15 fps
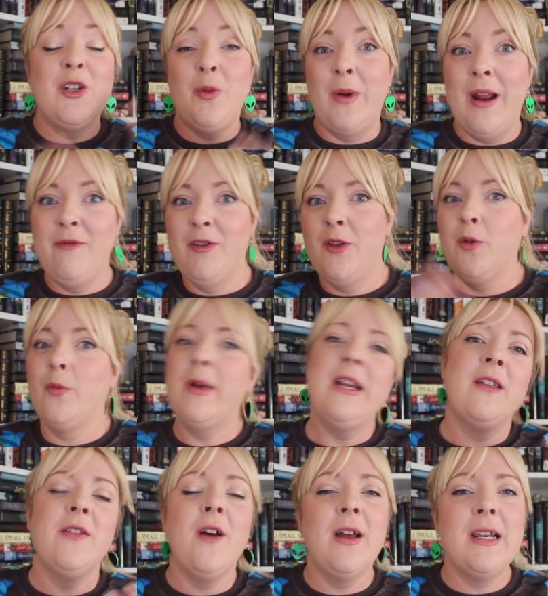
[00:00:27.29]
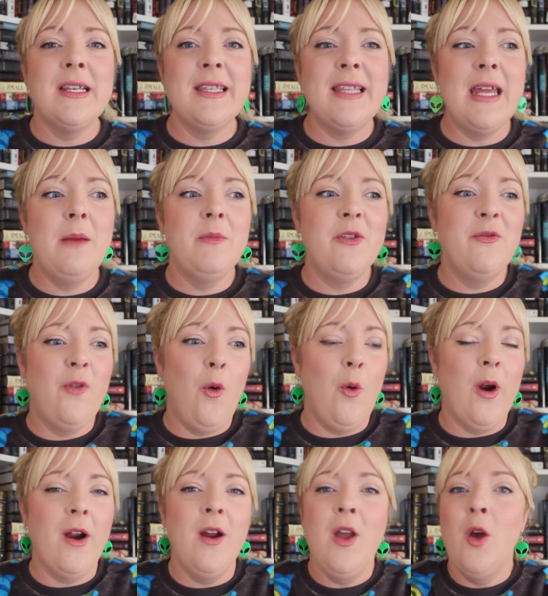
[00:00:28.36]
to whatever the readathon is themed
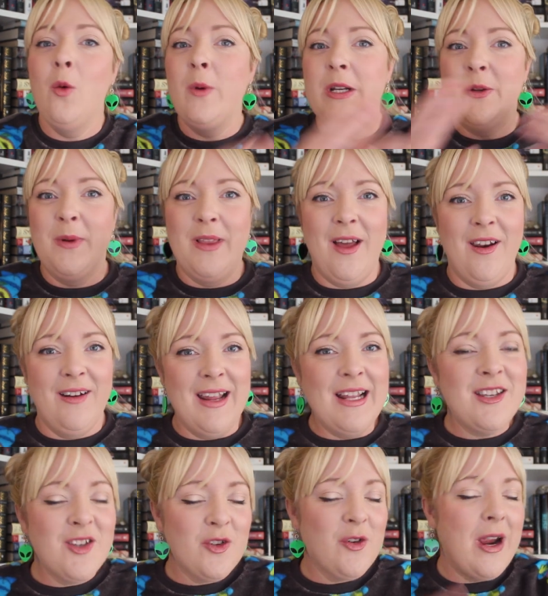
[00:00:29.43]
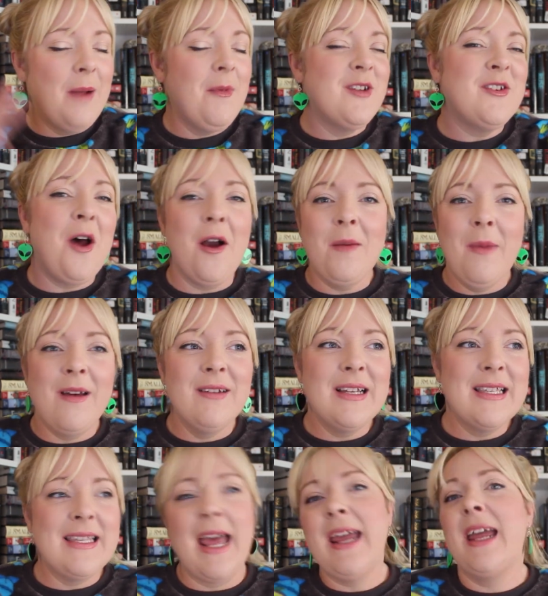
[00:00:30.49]
for. We do a lot on Instagram, I'll talk about in
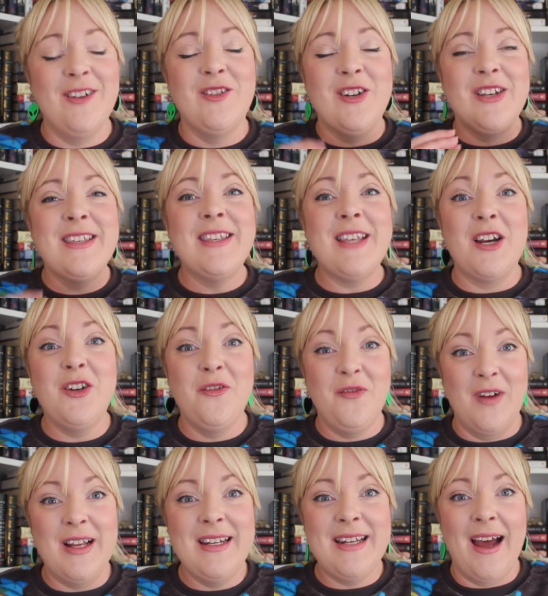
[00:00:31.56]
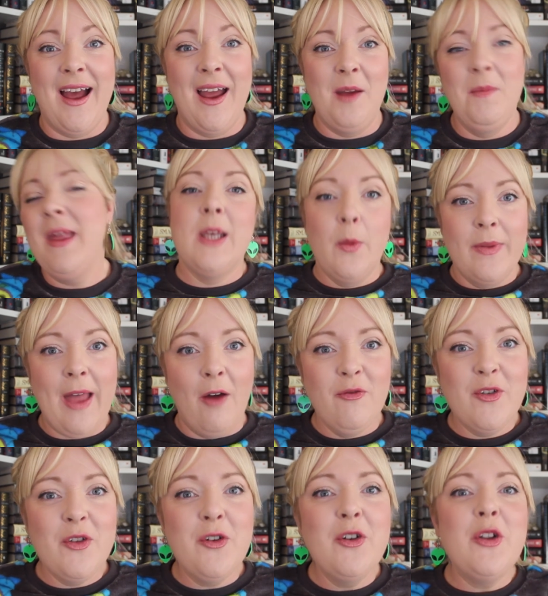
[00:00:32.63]
a second. They're just such a fun time. So without
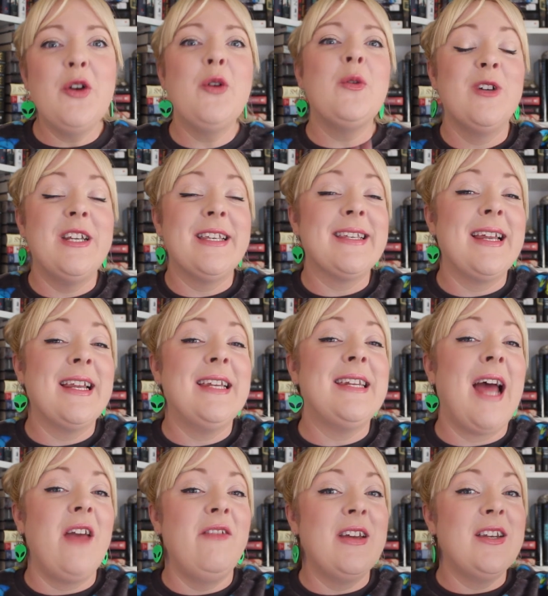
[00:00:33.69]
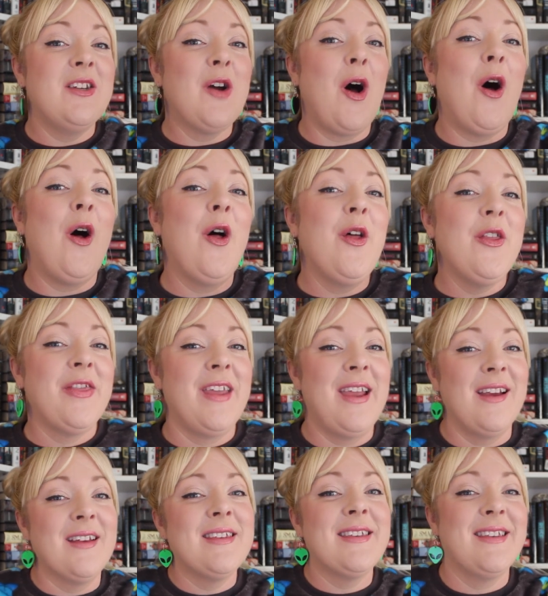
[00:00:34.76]
further ado, we're just gonna dive into all
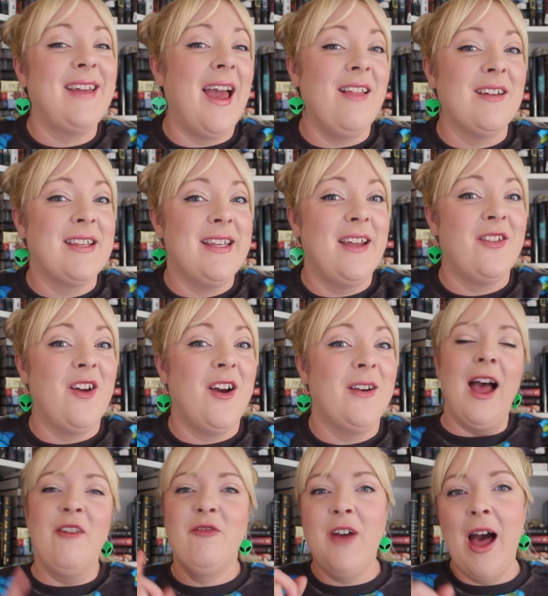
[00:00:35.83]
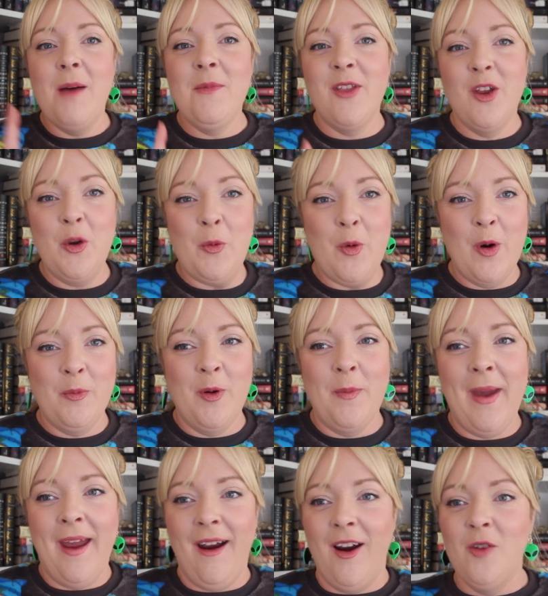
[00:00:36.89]
things Galaxyathon. I've come a little more
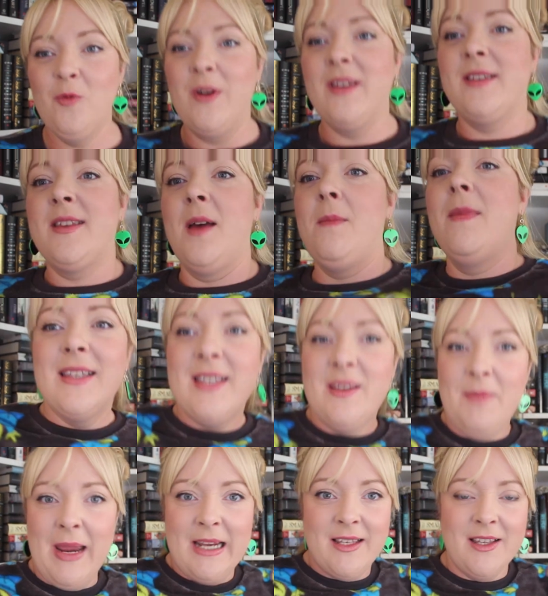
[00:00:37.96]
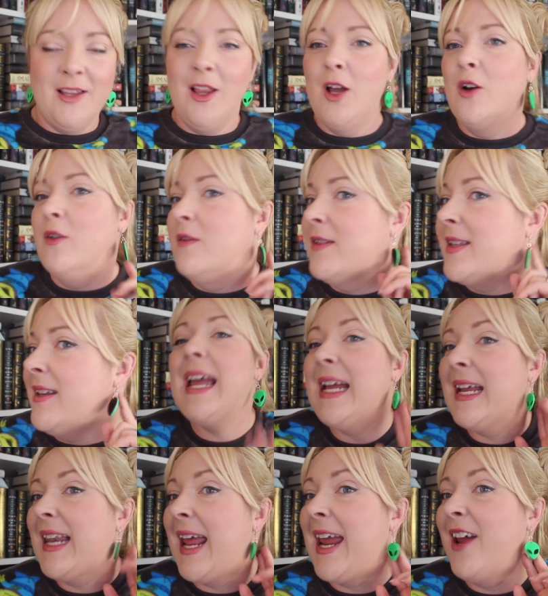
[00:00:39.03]
prepared with some space clothes
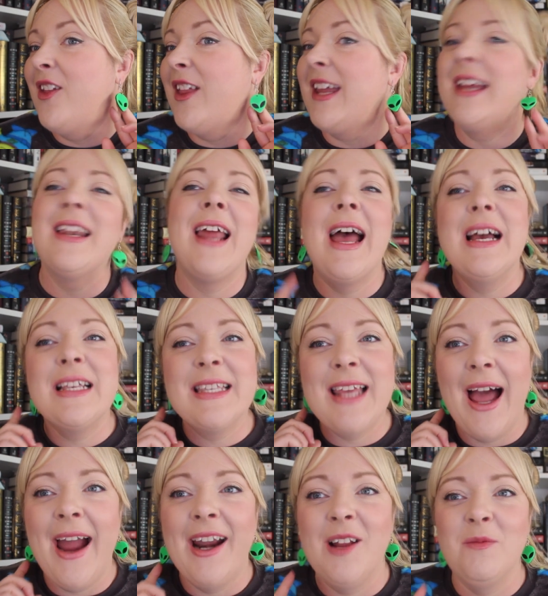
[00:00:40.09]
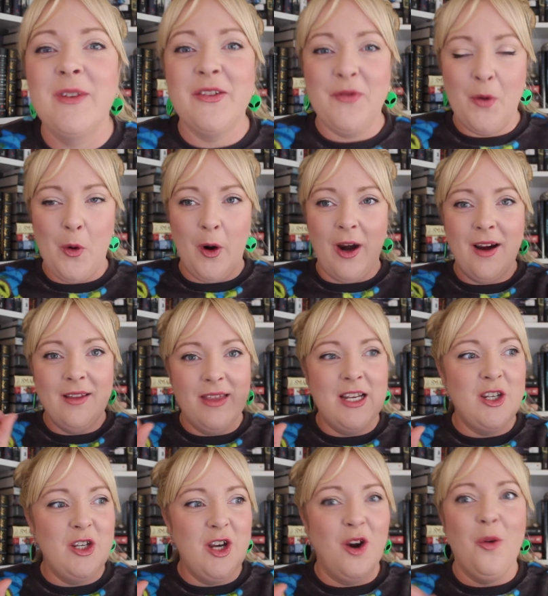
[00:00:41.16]
and alien-esque items for
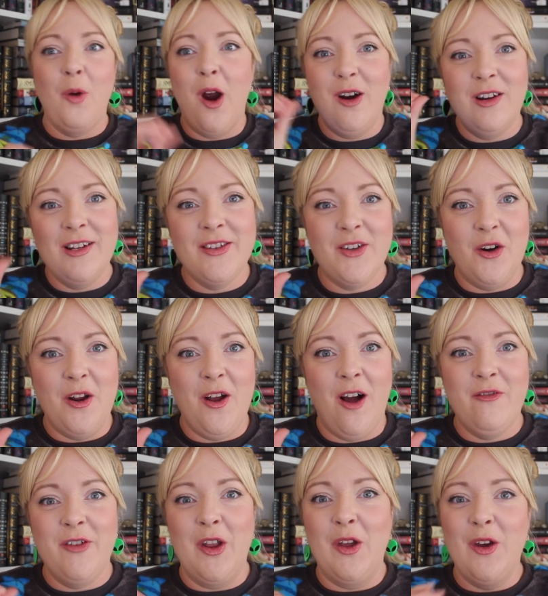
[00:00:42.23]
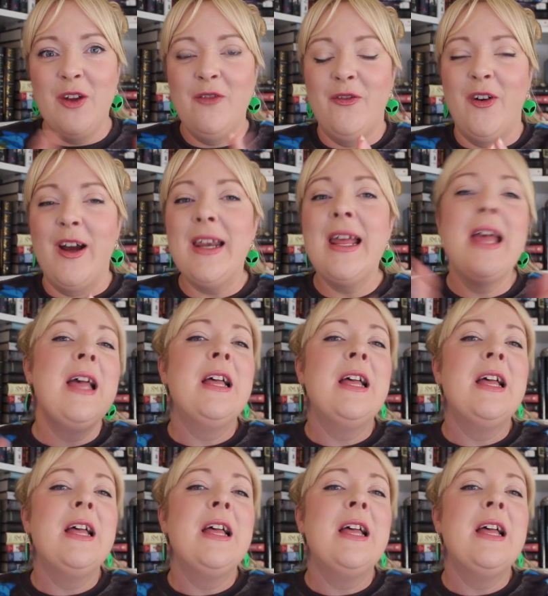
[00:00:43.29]
this year. We're already starting off on a good foot.